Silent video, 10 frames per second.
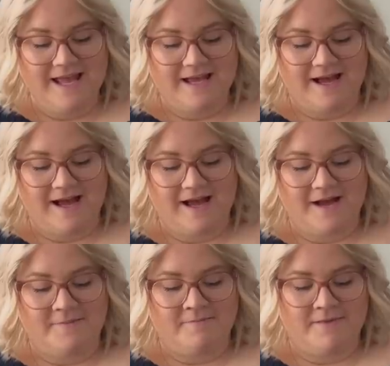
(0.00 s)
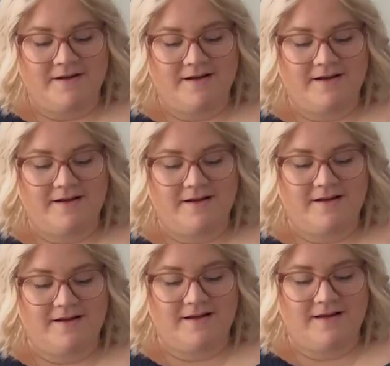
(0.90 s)
Um,
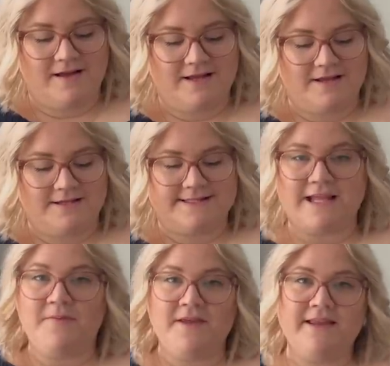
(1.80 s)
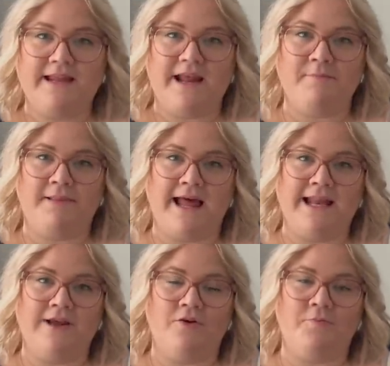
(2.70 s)
something that I'm
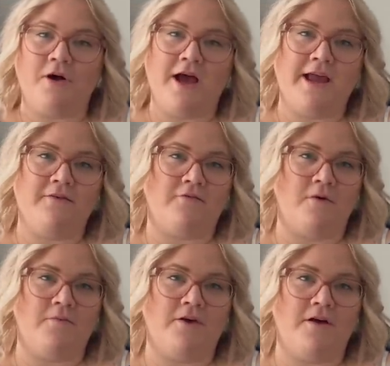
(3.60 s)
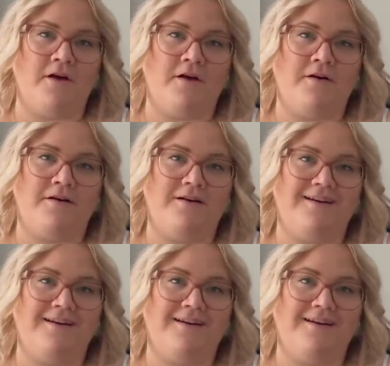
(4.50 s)
planning on buying from the